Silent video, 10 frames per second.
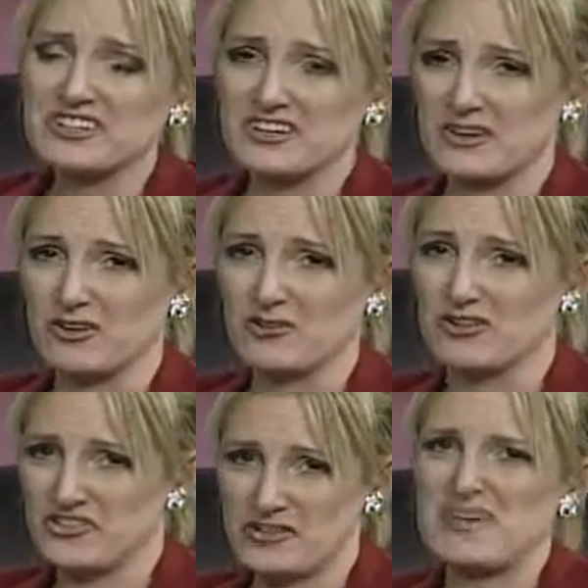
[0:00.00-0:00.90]
though,
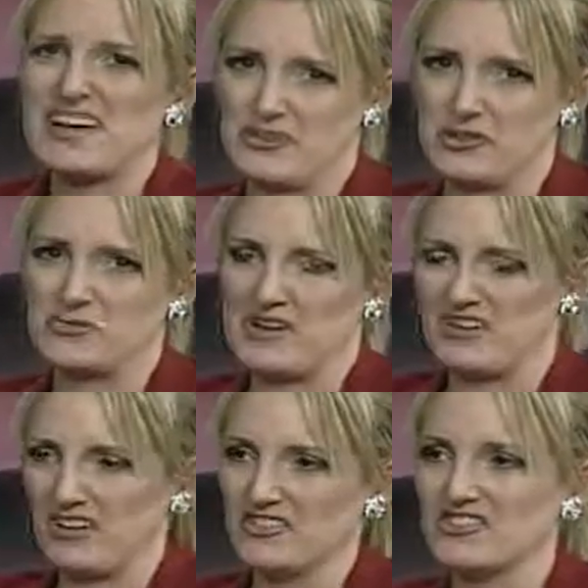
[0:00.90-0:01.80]
this is the bad news about
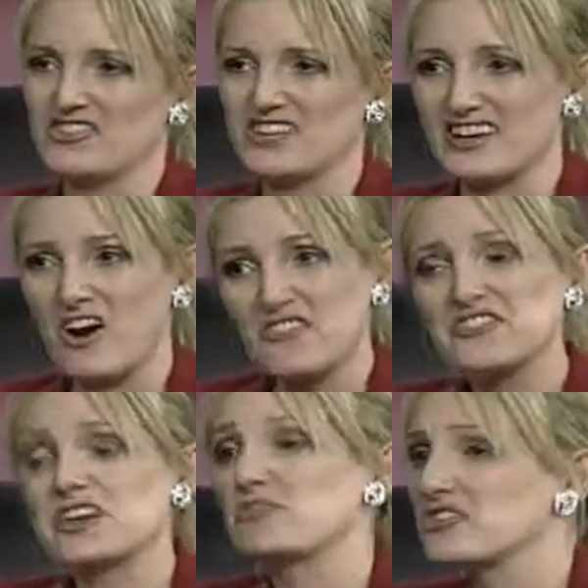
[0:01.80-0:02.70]
all this, is that
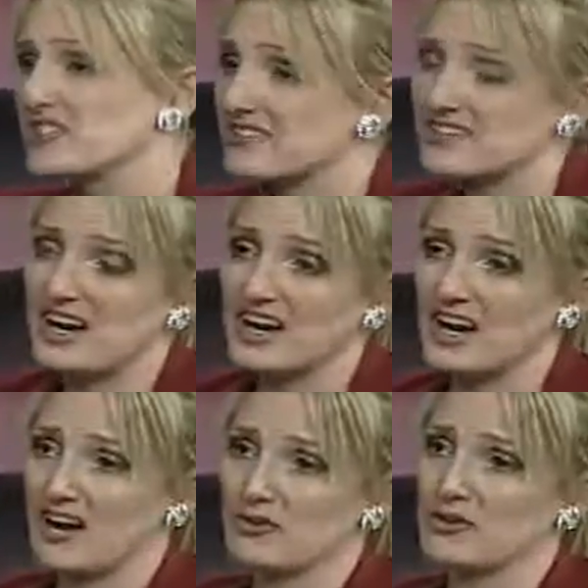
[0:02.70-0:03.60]
oftentimes this is not
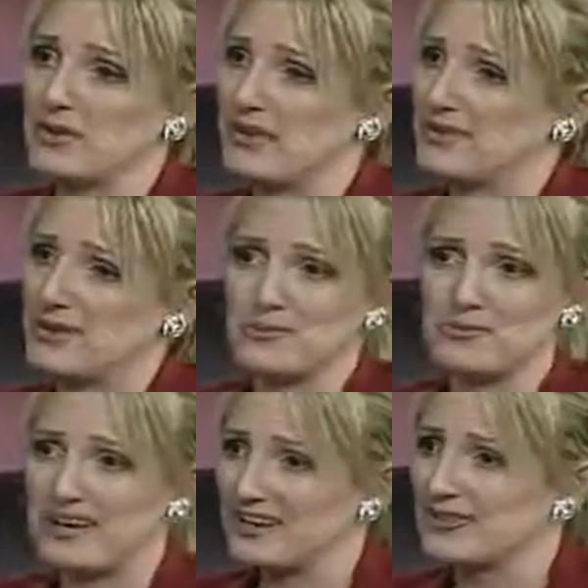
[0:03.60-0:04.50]
covered by people's
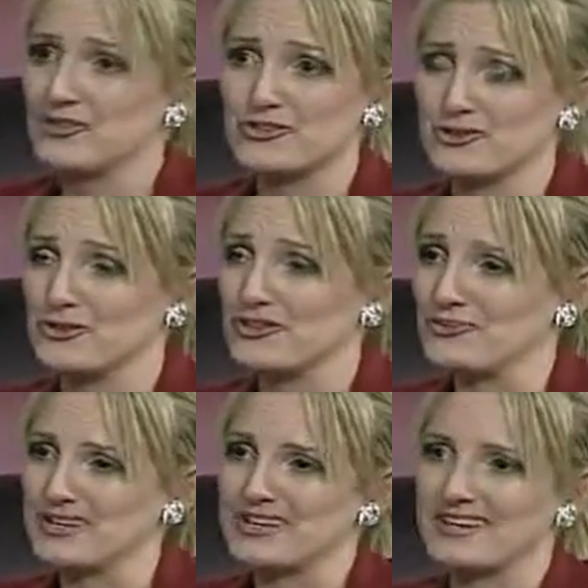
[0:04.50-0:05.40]
medical insurance
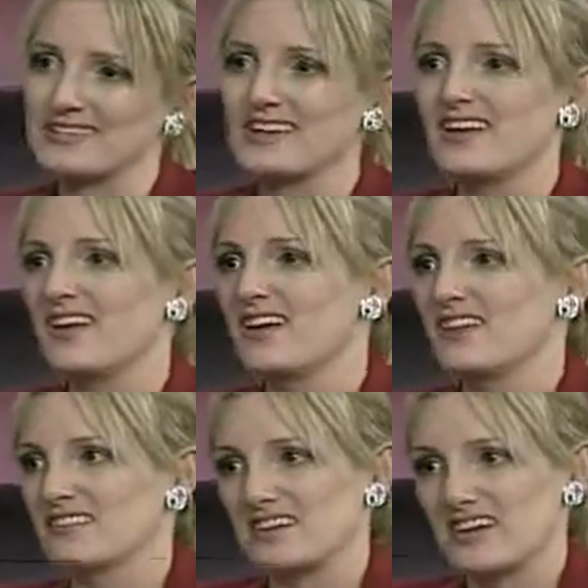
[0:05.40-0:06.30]
because
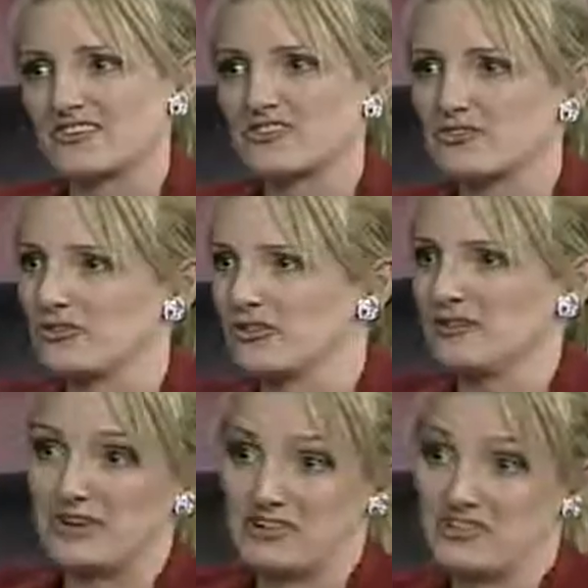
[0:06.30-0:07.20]
the doctors, or
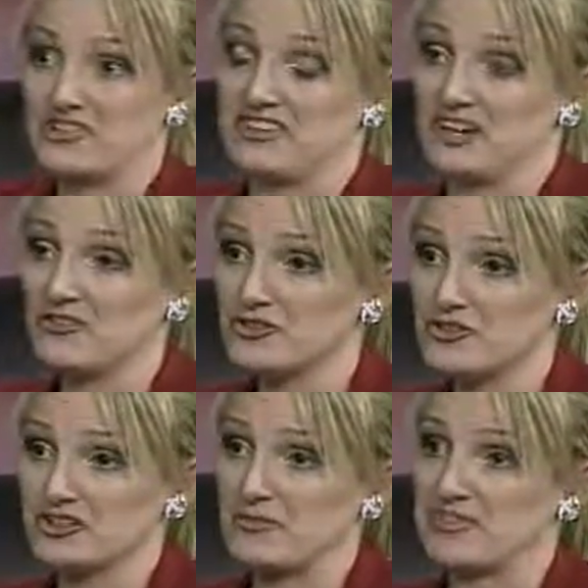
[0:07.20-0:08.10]
I should say the health
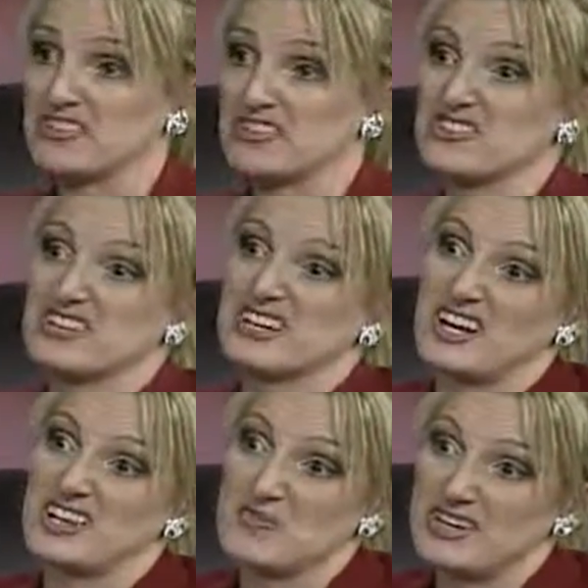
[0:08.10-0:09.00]
insurance companies, consider it
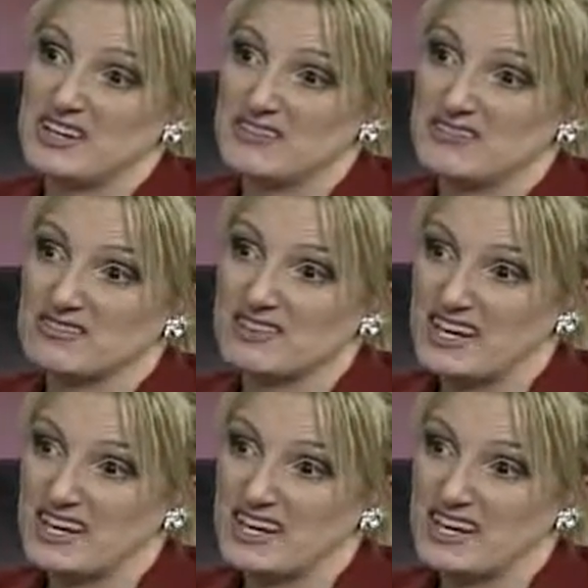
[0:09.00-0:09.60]
cosmetic, right?